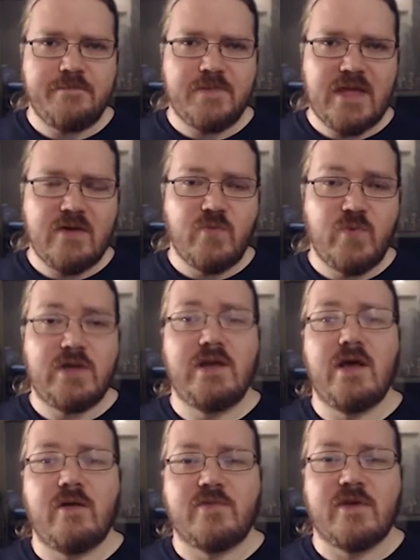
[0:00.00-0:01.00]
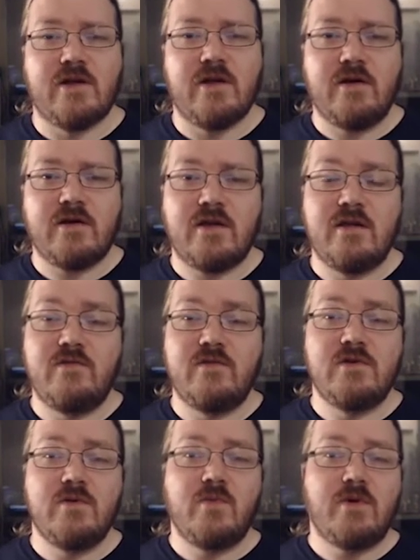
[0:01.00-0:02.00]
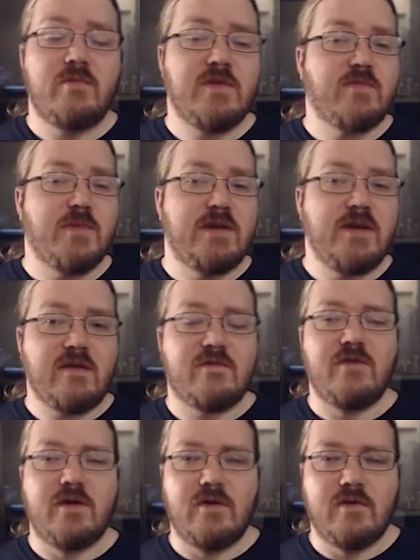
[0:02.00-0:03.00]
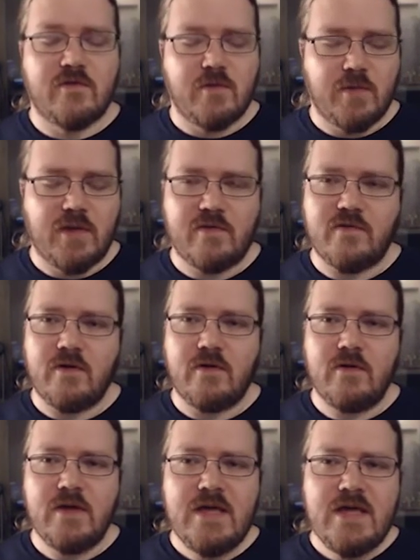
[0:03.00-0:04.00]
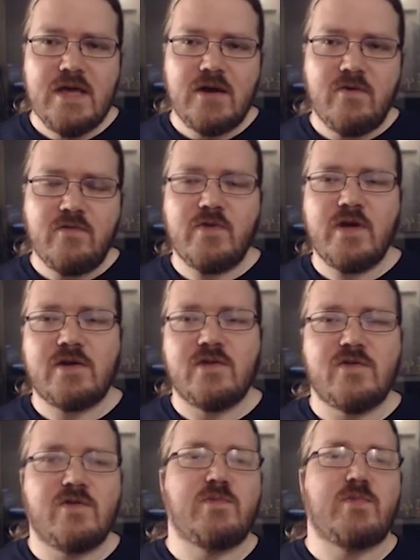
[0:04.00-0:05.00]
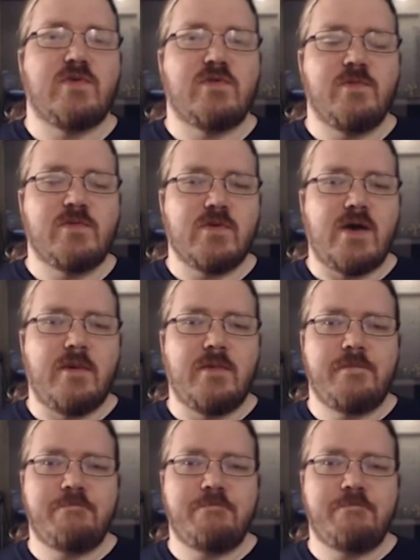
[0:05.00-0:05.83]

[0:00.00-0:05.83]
It really helps out a lot, and if you don't want to miss my next video on Storm King's Thunder, don't forget to subscribe.